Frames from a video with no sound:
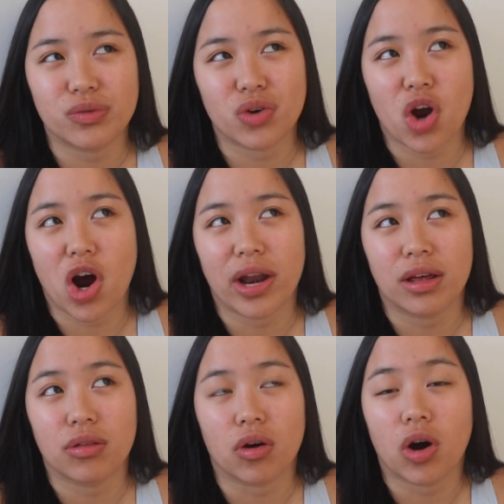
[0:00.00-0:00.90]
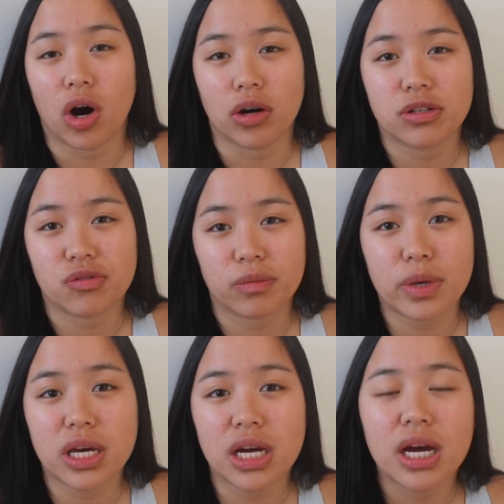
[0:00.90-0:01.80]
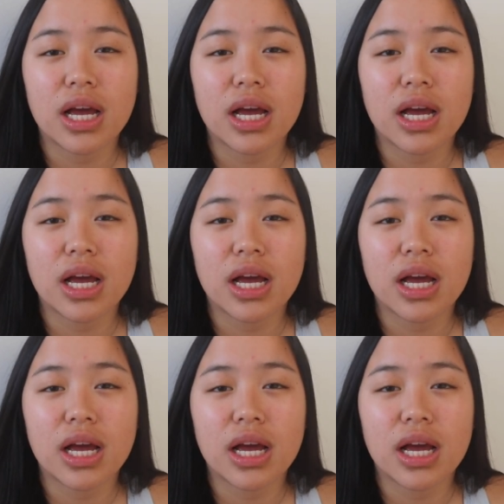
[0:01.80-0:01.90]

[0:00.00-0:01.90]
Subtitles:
is not in the cards for me.